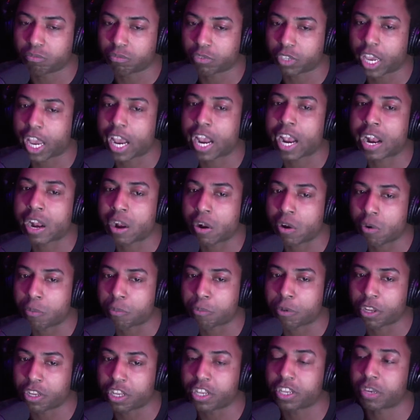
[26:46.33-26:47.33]
care,
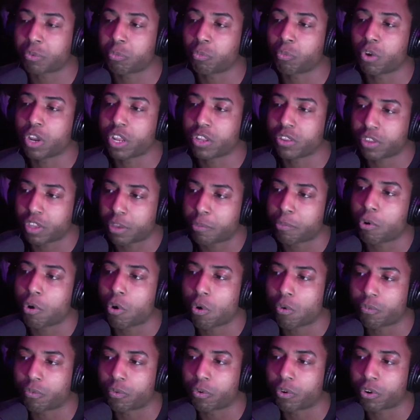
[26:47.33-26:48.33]
but he can win them
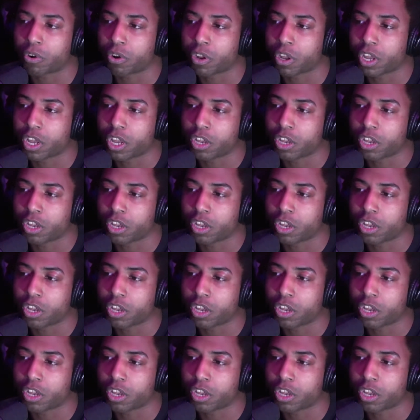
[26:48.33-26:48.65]
over.